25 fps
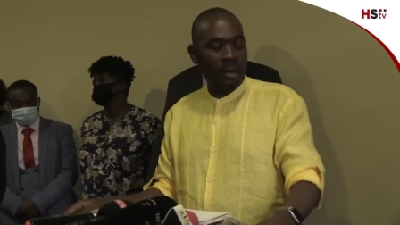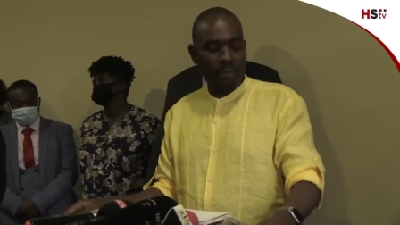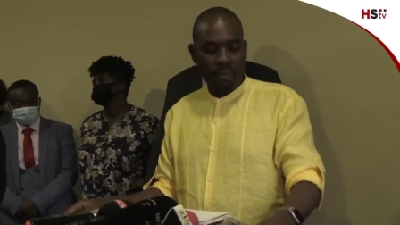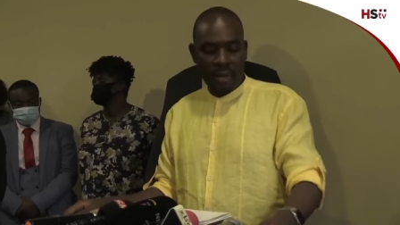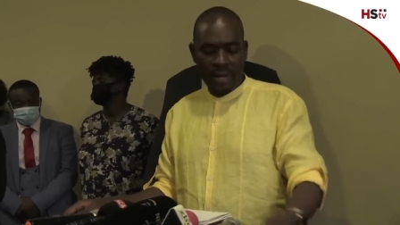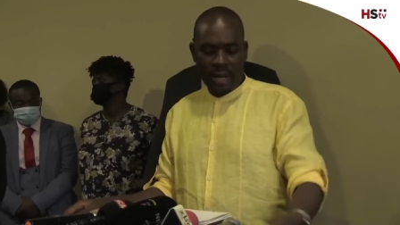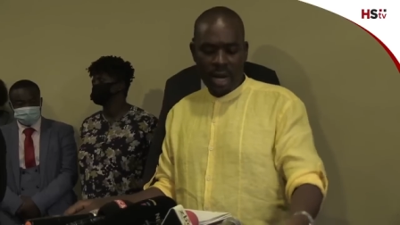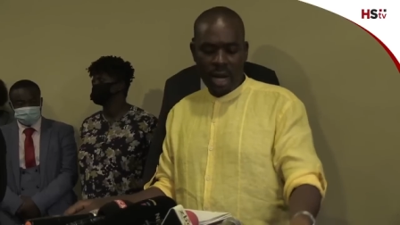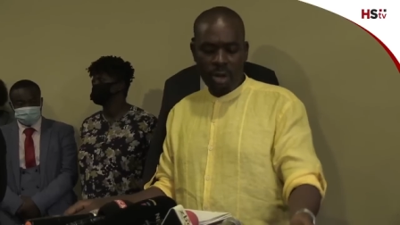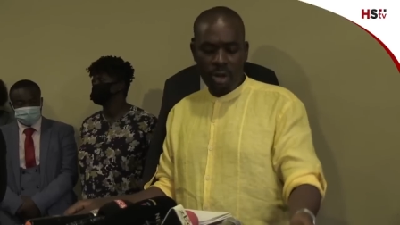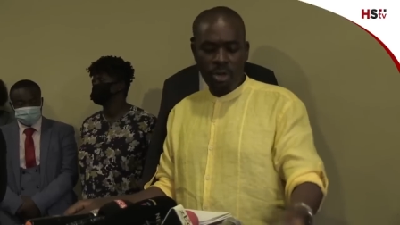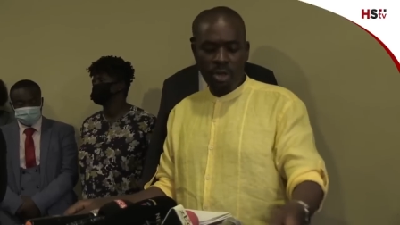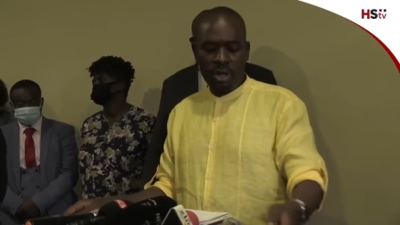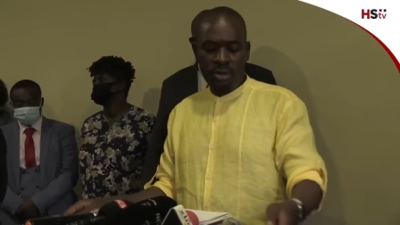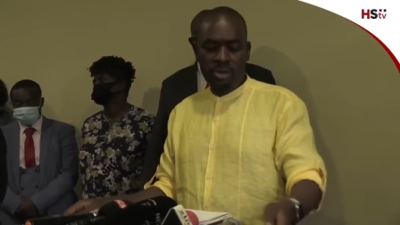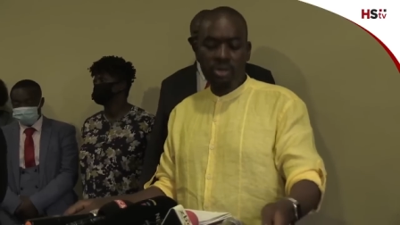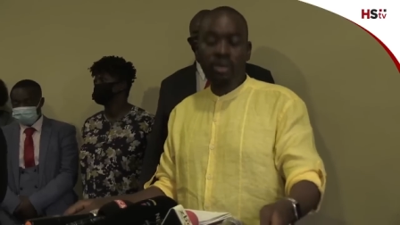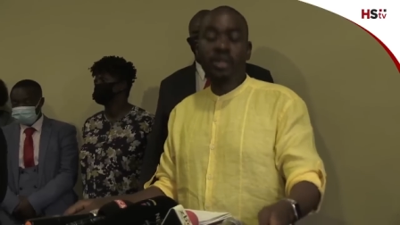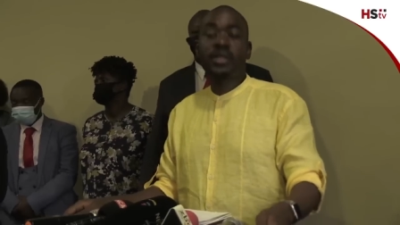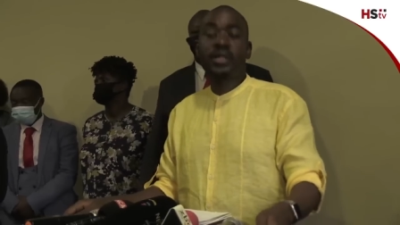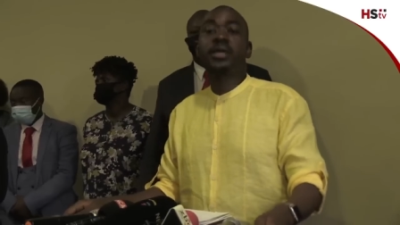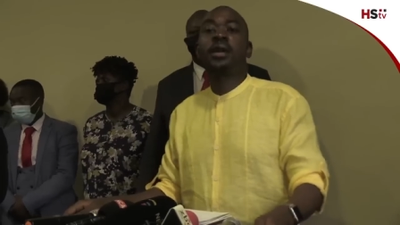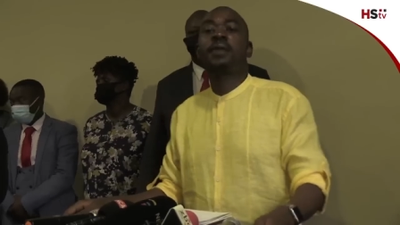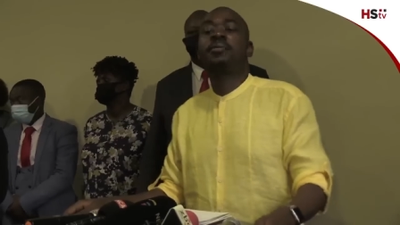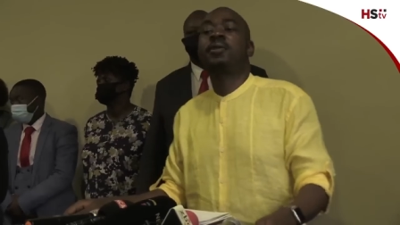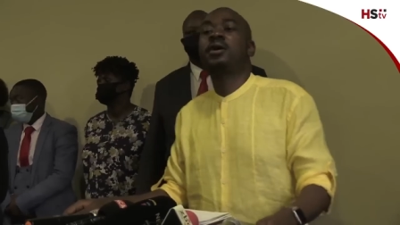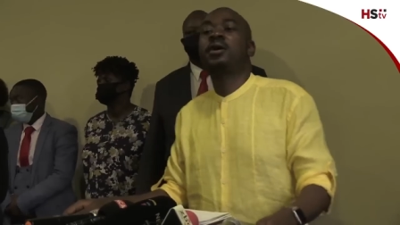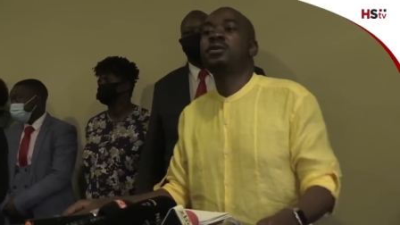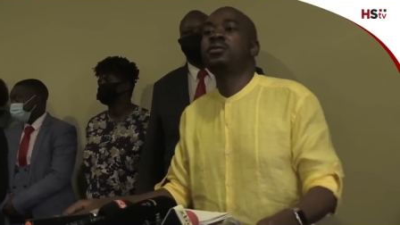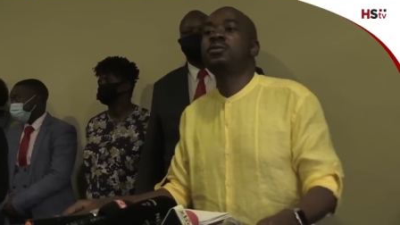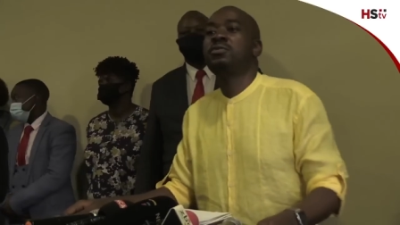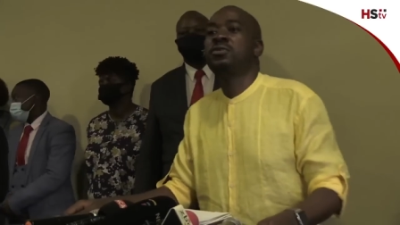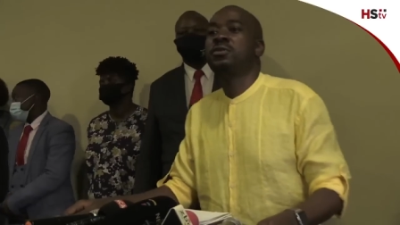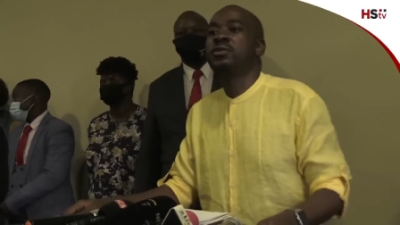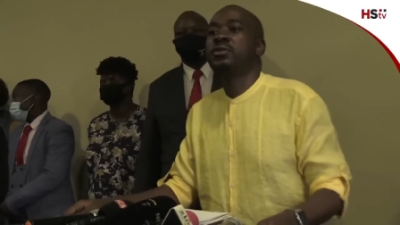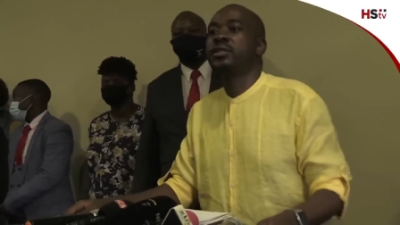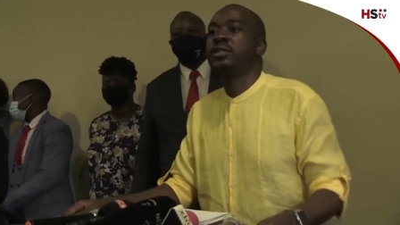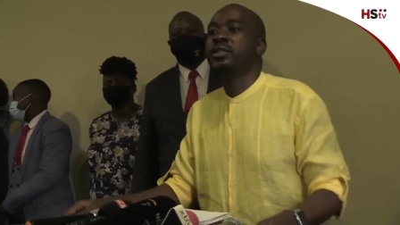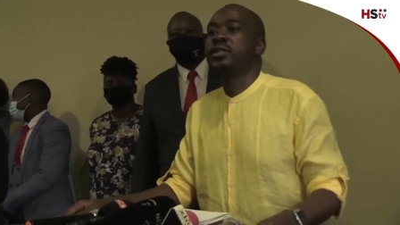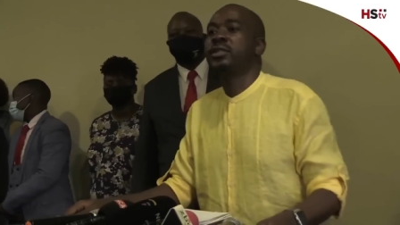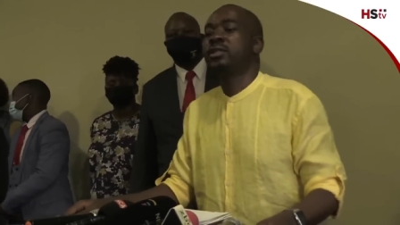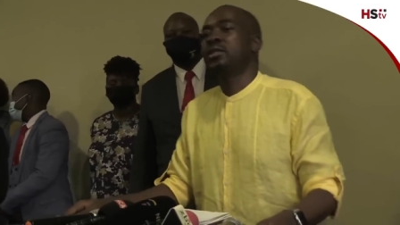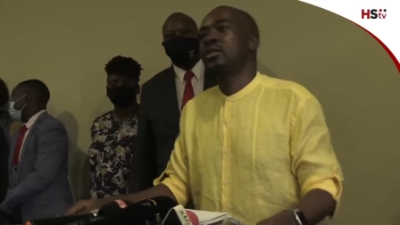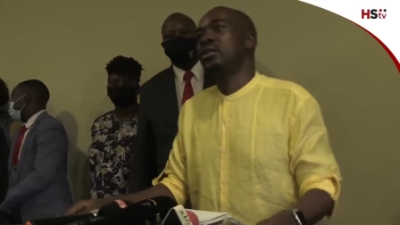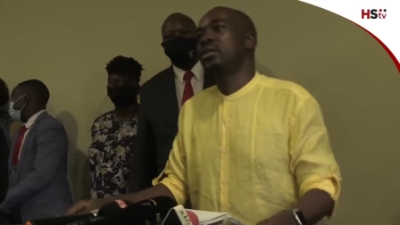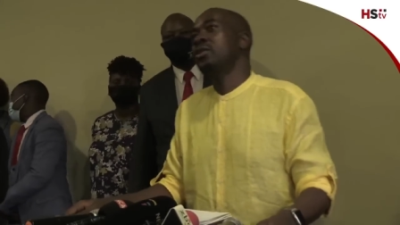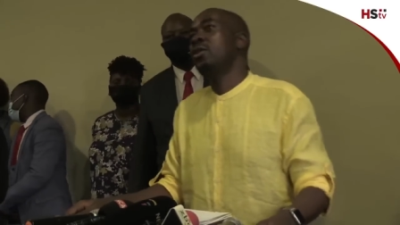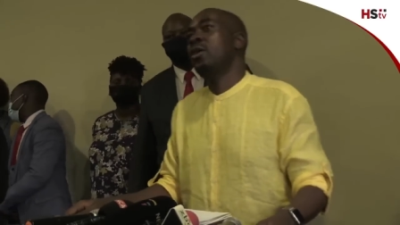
But now you are talking about infiltration.